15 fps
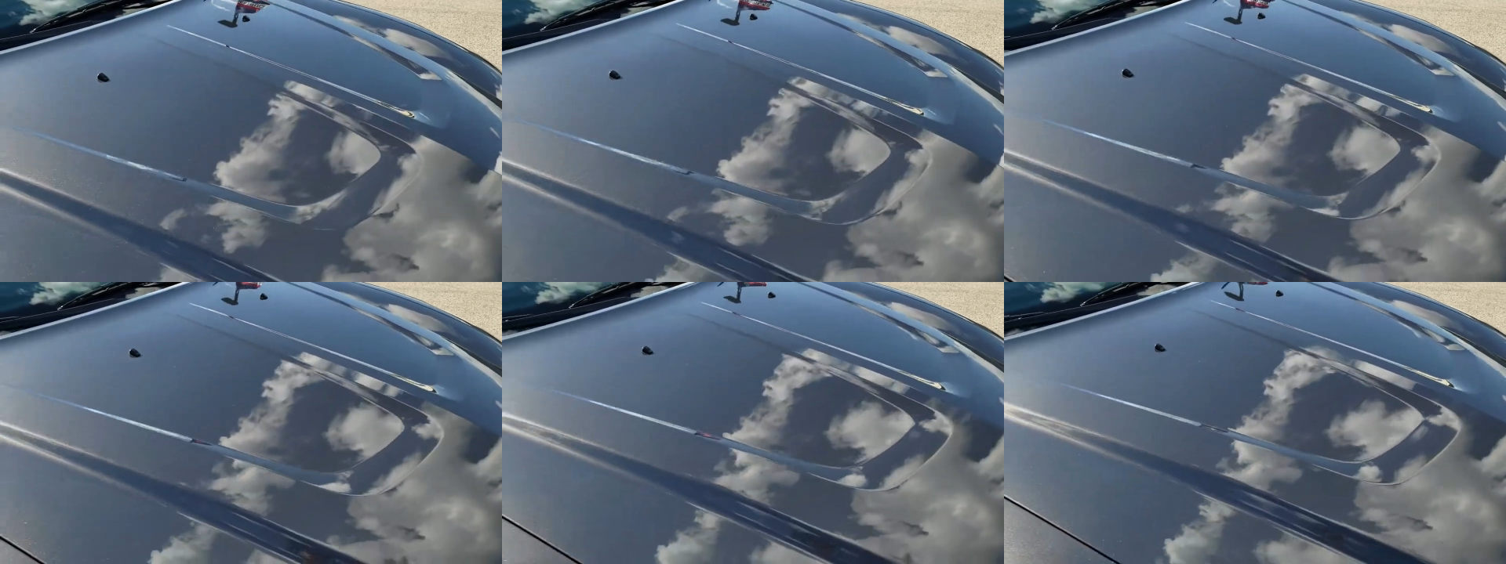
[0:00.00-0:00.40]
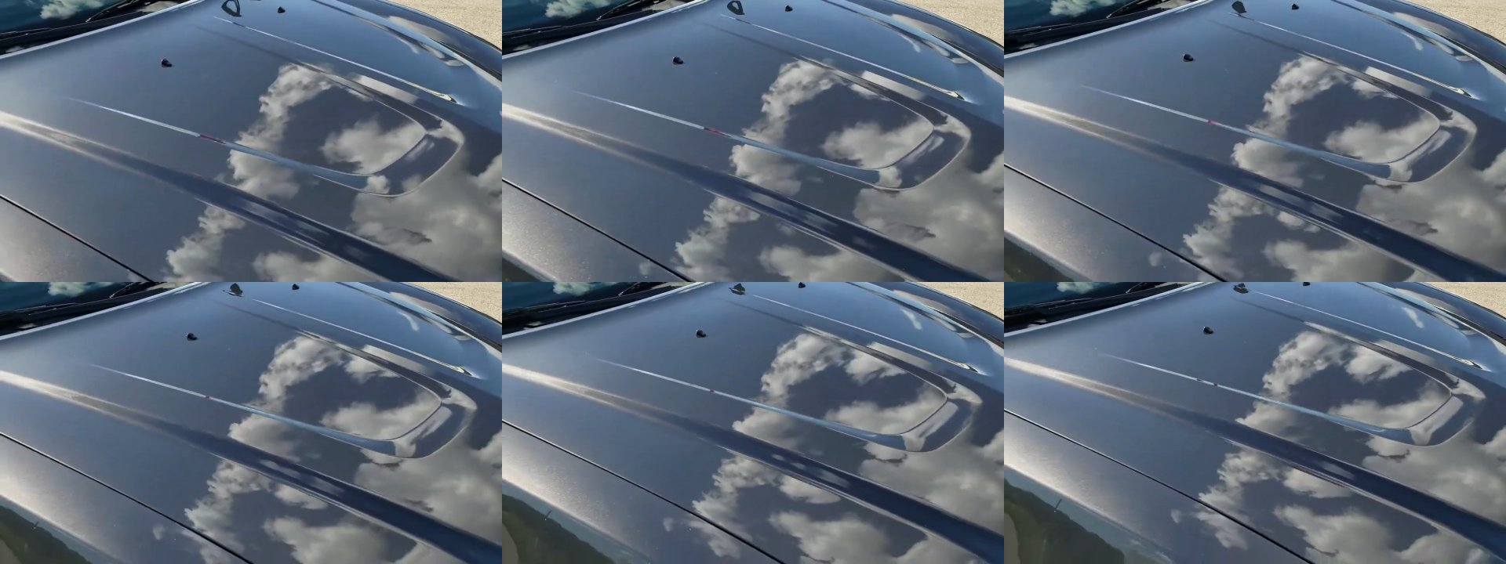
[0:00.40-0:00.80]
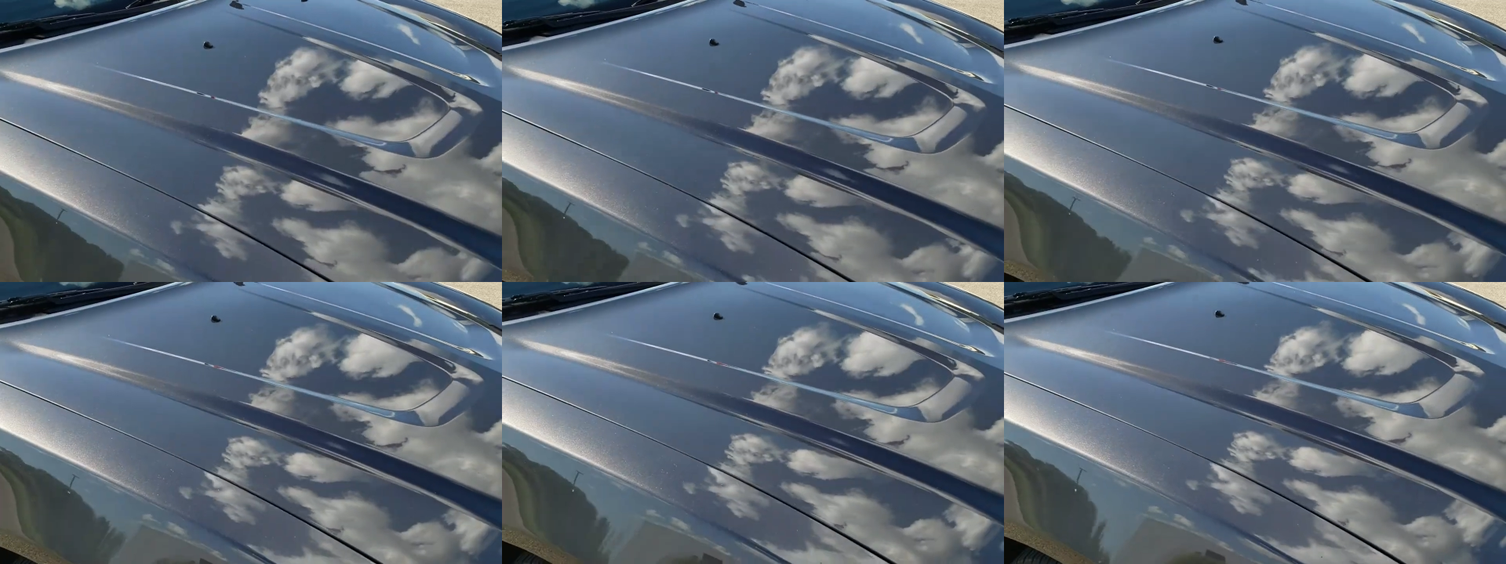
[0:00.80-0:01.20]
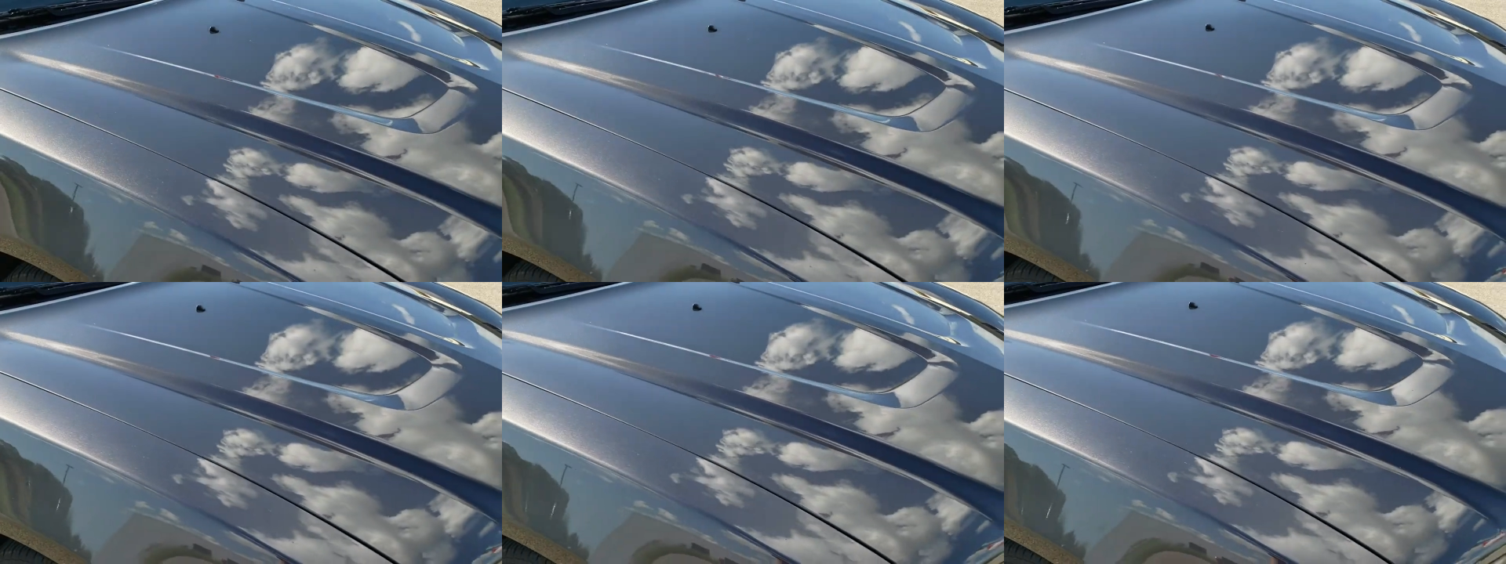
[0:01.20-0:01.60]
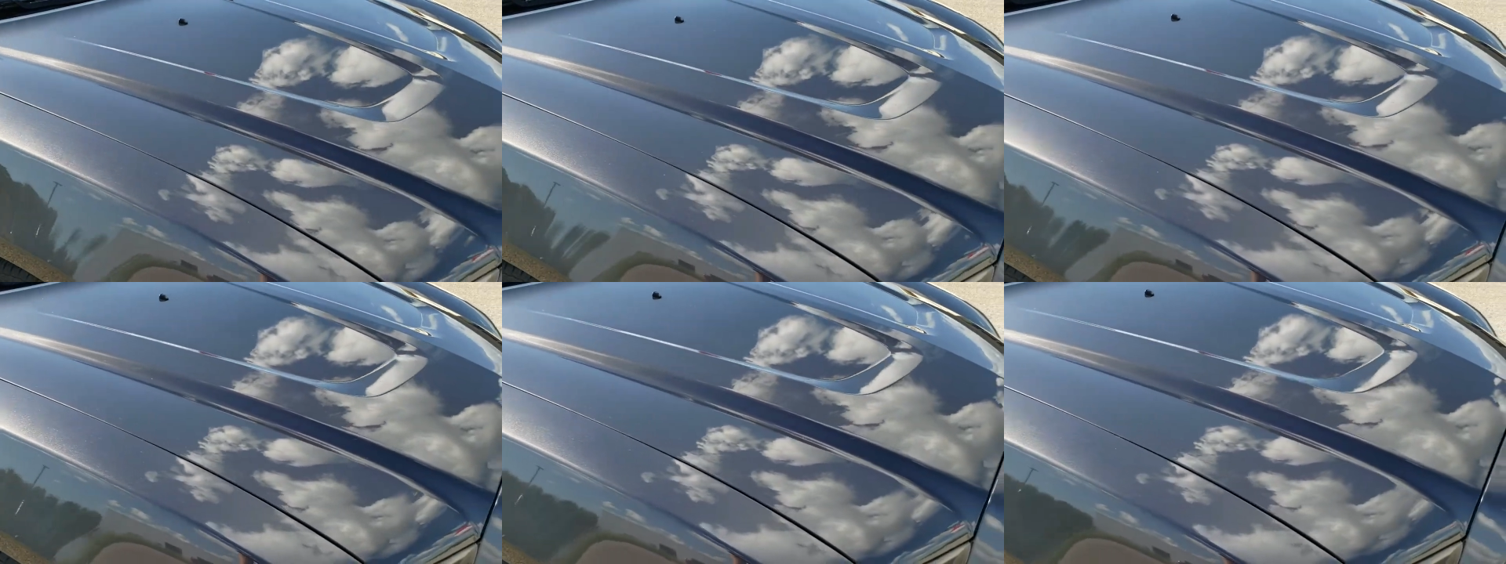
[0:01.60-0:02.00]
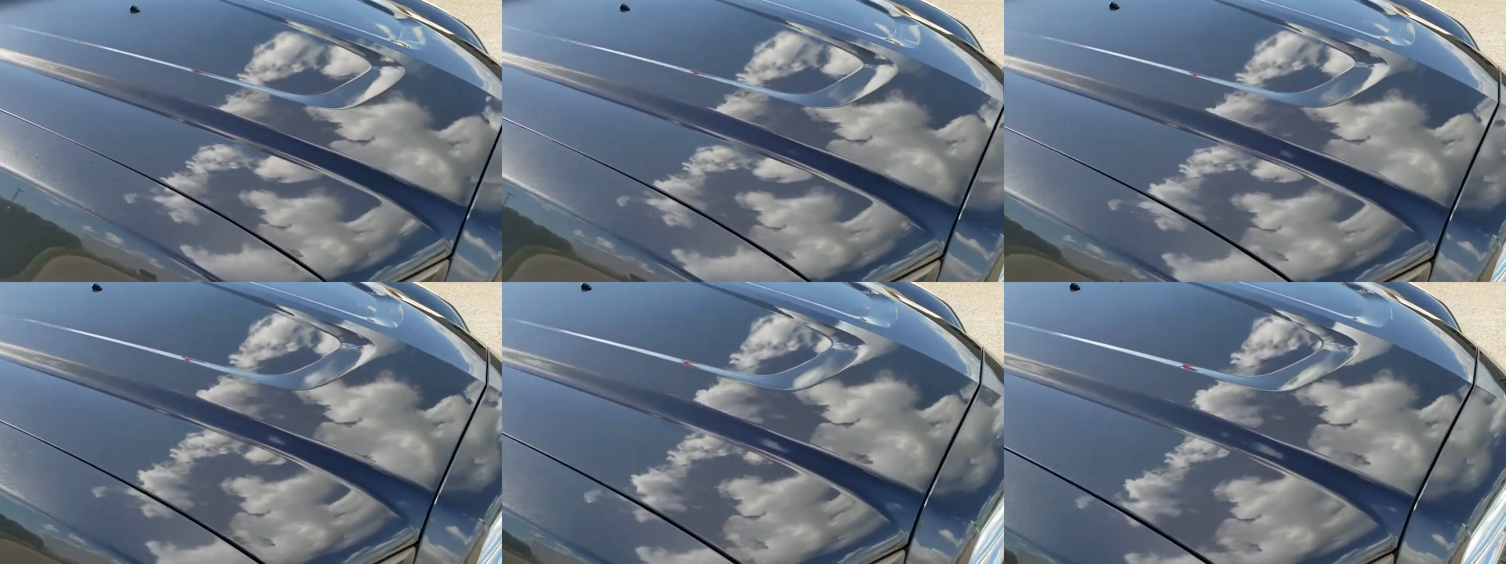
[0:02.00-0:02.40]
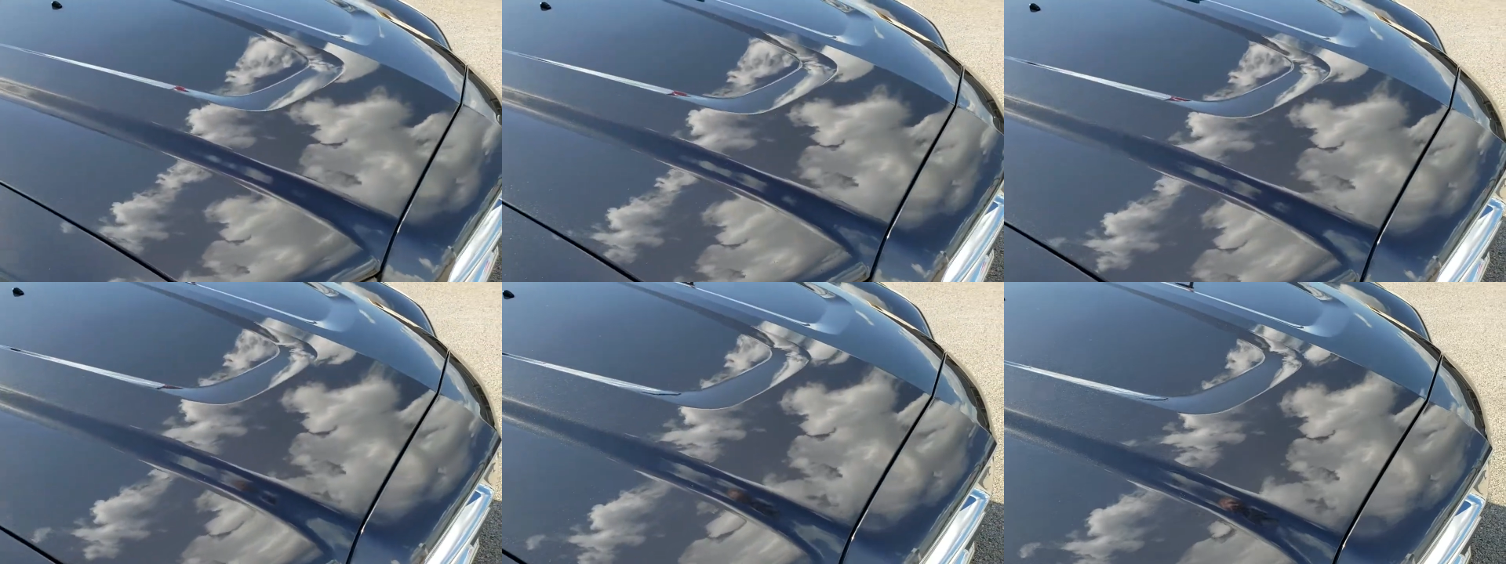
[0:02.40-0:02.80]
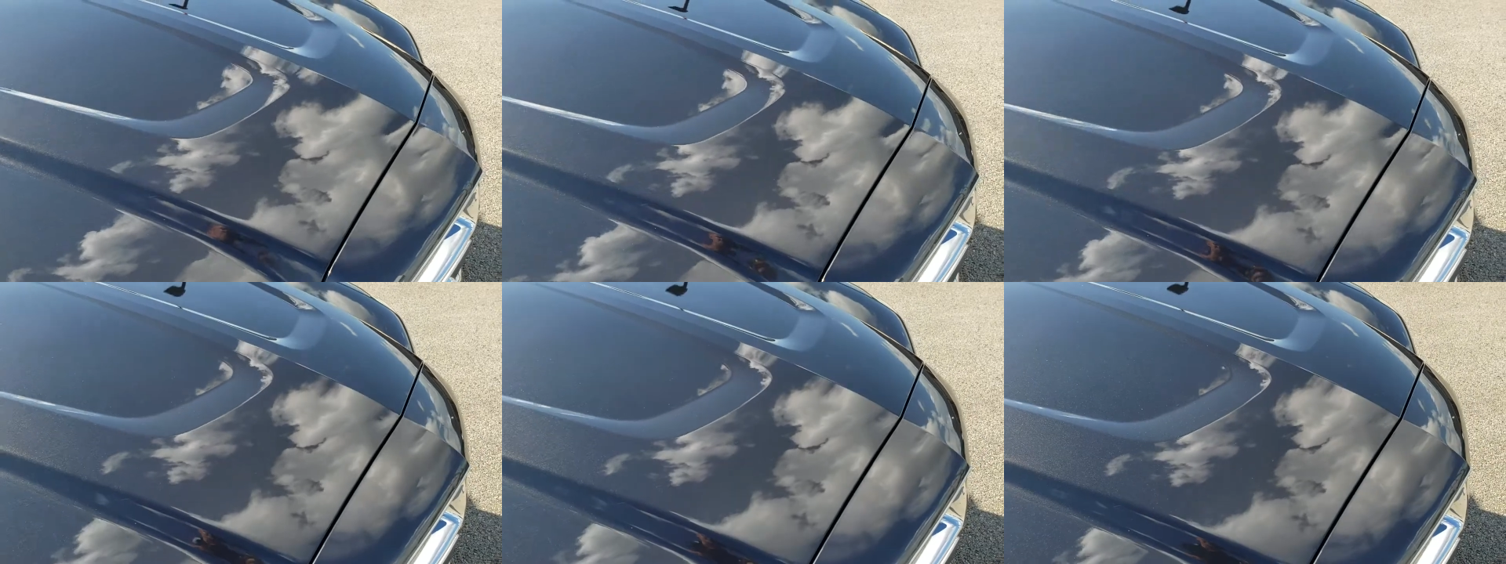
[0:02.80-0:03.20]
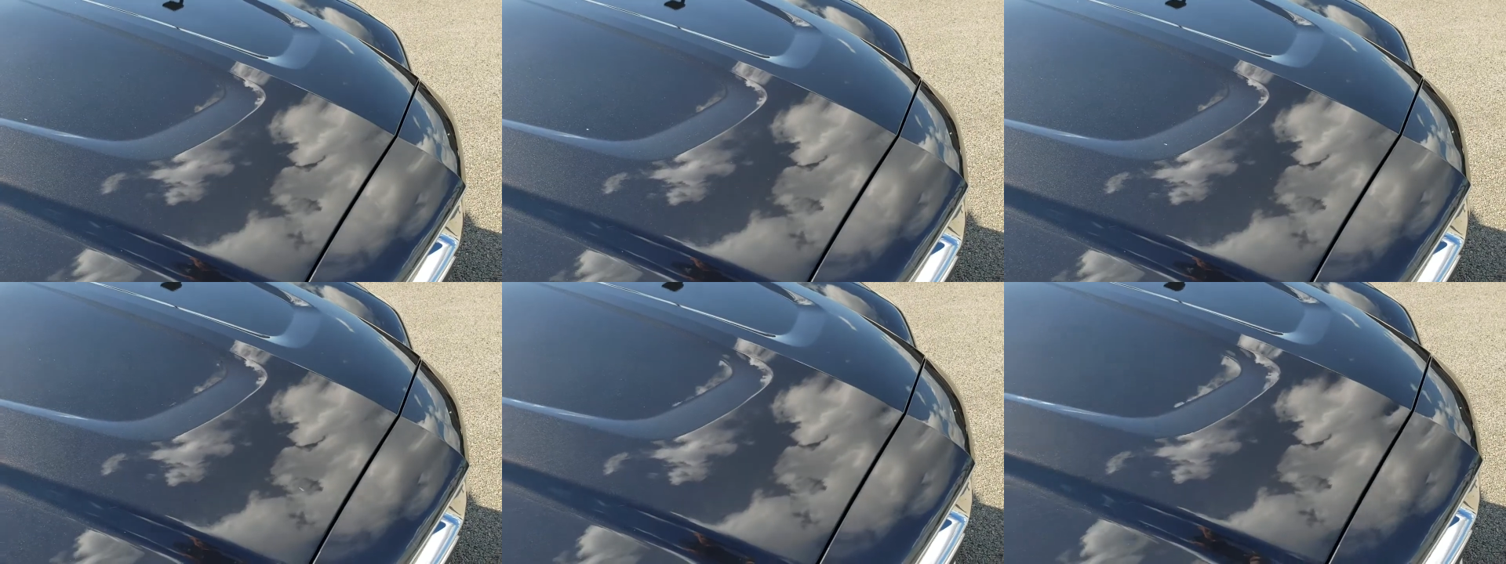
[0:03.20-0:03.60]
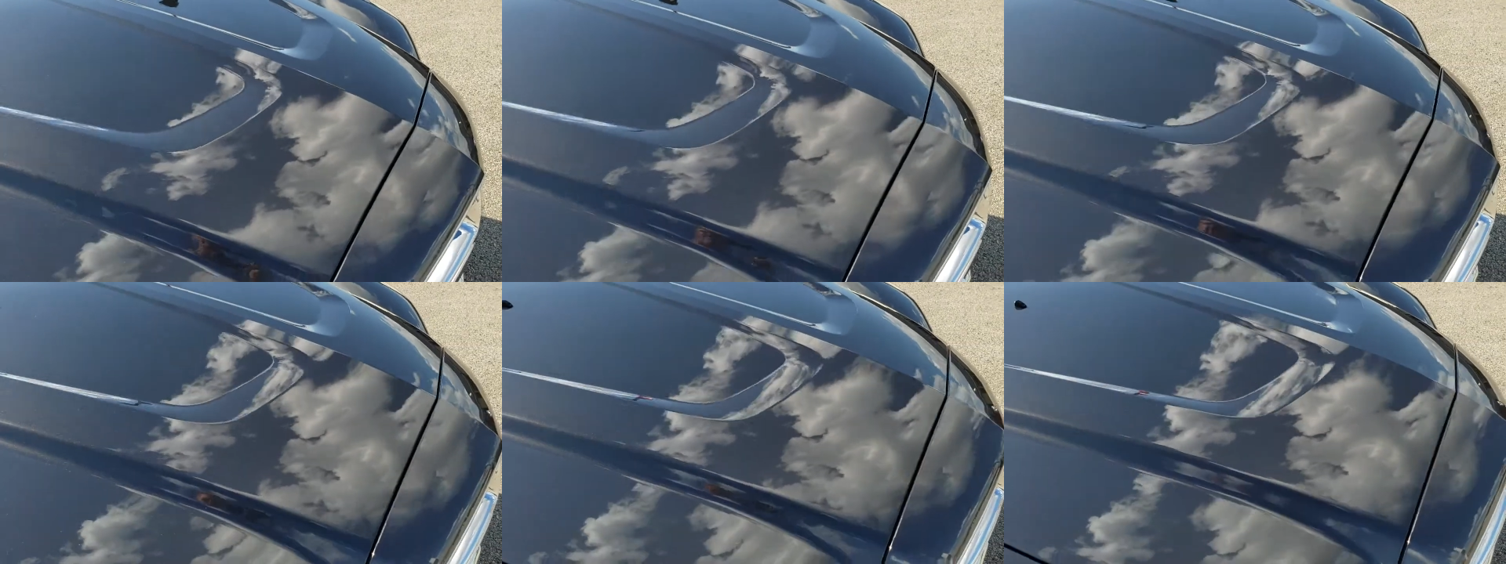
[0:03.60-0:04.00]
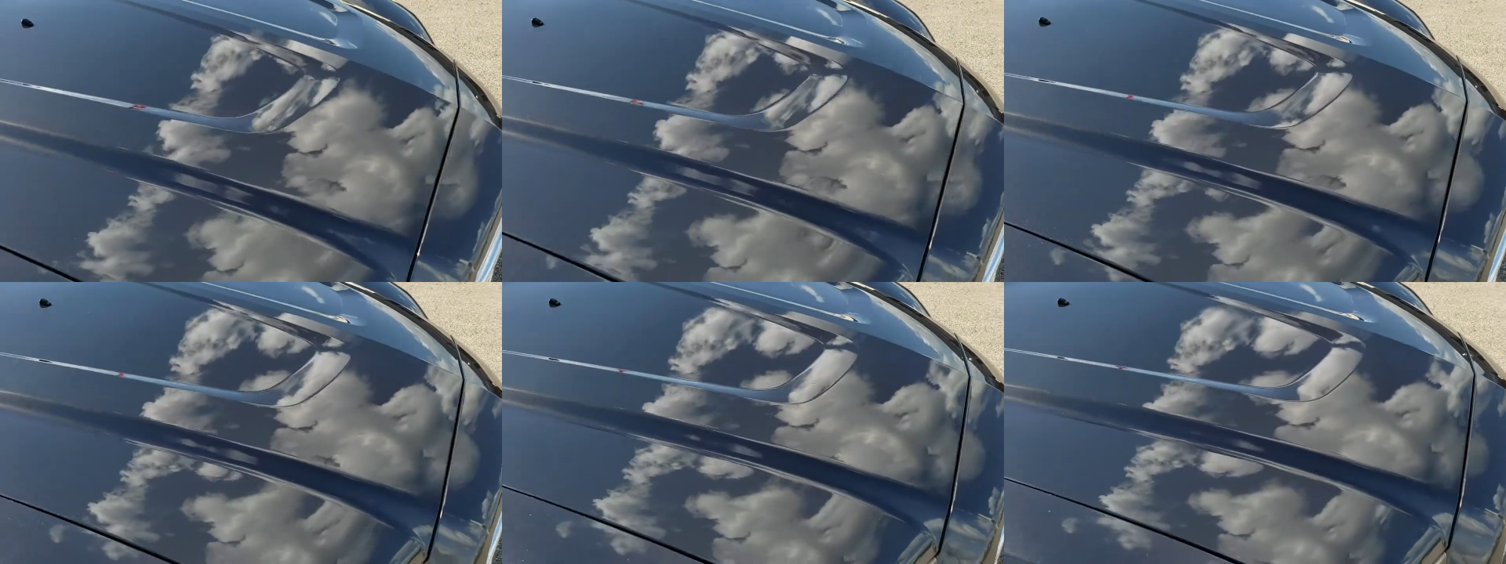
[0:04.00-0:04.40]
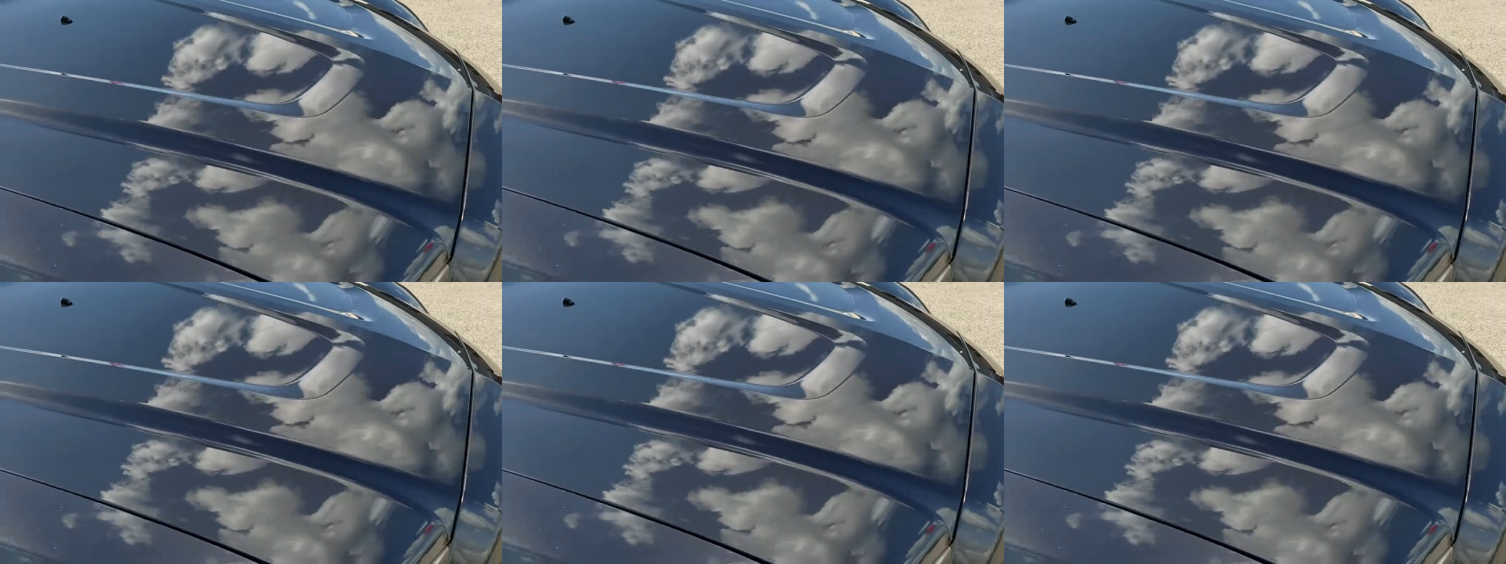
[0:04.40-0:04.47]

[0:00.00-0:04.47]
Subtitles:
(no speaker visible)